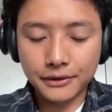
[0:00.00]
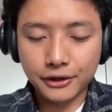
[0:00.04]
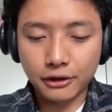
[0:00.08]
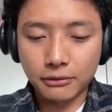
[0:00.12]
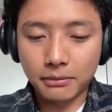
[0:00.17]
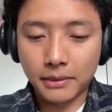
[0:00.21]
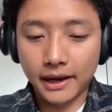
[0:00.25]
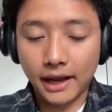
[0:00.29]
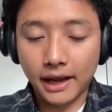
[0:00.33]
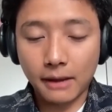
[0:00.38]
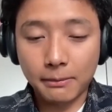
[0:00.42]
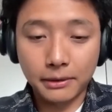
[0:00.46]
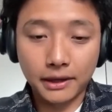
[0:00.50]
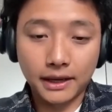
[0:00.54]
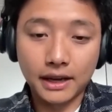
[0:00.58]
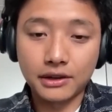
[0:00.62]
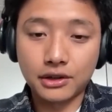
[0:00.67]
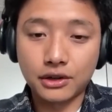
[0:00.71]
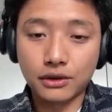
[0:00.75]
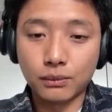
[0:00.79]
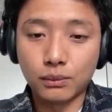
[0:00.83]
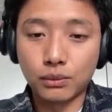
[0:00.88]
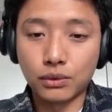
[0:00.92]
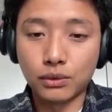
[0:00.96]
so my
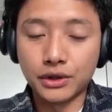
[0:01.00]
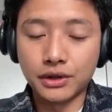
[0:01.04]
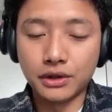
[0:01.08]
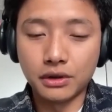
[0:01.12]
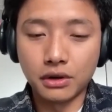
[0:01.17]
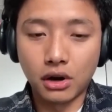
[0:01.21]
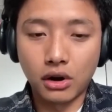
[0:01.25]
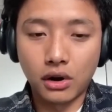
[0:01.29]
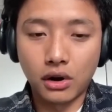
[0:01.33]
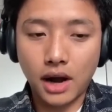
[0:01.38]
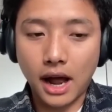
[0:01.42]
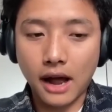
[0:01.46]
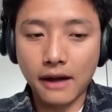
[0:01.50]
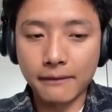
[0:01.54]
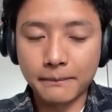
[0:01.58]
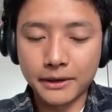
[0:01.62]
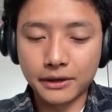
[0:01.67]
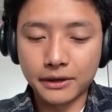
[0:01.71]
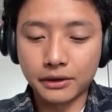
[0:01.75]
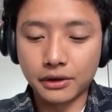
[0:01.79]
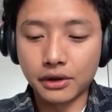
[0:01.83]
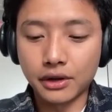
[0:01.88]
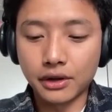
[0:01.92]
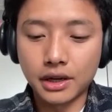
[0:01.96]
application would not have
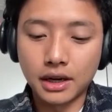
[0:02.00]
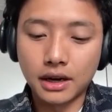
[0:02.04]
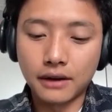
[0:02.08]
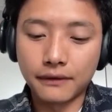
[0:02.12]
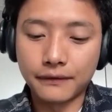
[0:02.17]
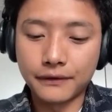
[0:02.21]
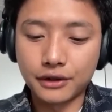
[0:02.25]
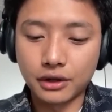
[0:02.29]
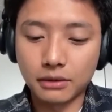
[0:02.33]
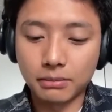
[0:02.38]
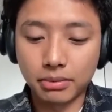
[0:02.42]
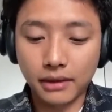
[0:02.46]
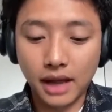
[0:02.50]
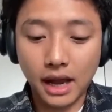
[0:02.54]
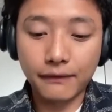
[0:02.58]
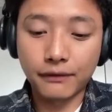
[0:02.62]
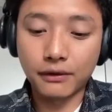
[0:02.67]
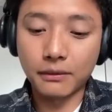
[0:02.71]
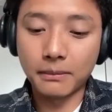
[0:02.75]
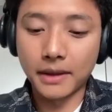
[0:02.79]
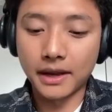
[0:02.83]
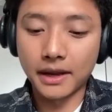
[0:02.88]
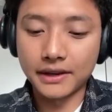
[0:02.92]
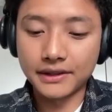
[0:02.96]
been good enough to apply
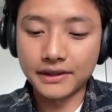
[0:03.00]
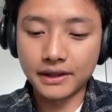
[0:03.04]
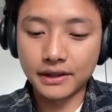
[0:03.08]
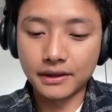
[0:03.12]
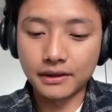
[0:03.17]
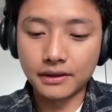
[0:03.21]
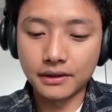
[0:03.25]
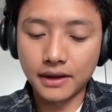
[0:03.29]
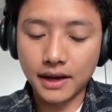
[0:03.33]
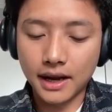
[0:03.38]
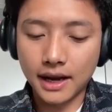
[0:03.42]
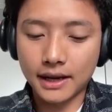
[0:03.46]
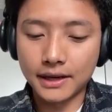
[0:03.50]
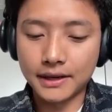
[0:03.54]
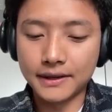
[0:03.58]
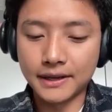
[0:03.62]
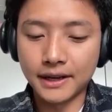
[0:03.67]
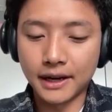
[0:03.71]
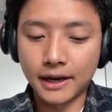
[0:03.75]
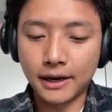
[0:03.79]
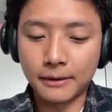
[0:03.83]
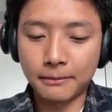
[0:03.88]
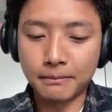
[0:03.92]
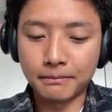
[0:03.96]
for medicine.
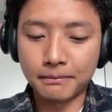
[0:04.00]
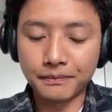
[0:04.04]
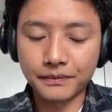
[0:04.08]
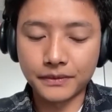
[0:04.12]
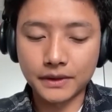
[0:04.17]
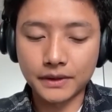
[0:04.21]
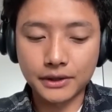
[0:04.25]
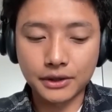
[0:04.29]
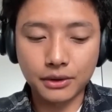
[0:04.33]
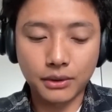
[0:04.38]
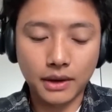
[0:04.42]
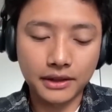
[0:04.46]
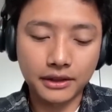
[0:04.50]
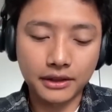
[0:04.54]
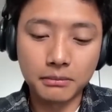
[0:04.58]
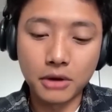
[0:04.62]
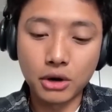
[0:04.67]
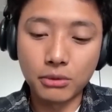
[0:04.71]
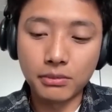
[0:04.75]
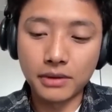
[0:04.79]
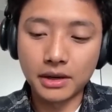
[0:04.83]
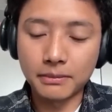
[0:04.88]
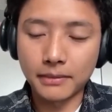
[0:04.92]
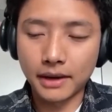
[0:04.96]
And so at the
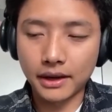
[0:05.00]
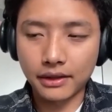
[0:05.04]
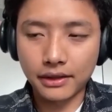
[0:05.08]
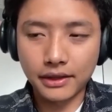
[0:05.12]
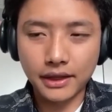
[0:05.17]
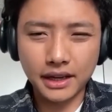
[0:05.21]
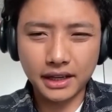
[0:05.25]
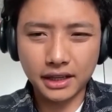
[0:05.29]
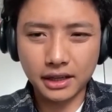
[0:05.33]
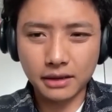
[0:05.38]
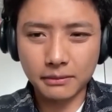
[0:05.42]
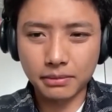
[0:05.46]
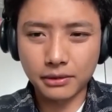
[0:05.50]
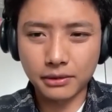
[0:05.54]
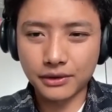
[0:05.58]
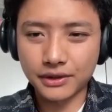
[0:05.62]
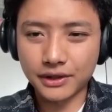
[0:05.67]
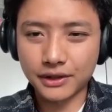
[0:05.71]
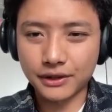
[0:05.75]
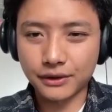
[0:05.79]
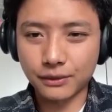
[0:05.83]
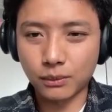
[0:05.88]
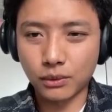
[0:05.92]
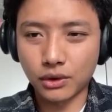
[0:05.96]
moment, my thinking
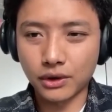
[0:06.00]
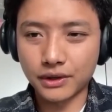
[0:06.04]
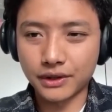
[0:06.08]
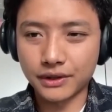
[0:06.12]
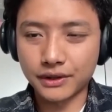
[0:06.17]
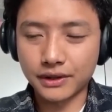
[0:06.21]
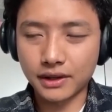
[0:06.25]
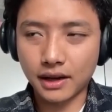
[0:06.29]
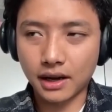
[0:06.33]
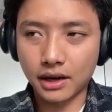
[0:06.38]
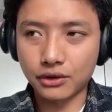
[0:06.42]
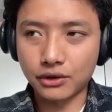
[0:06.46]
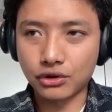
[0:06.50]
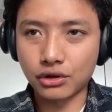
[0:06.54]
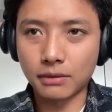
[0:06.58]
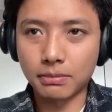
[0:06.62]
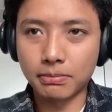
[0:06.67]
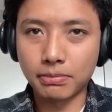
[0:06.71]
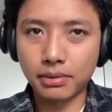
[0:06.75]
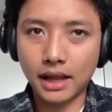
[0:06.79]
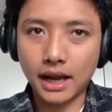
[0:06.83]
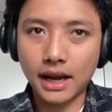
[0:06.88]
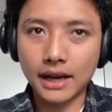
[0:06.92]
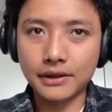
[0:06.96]
process was I should
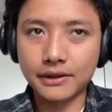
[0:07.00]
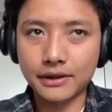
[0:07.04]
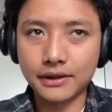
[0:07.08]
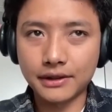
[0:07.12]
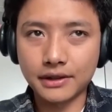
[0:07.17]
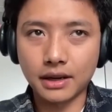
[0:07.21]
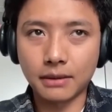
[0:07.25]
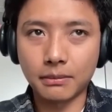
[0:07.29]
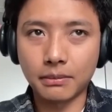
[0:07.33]
apply to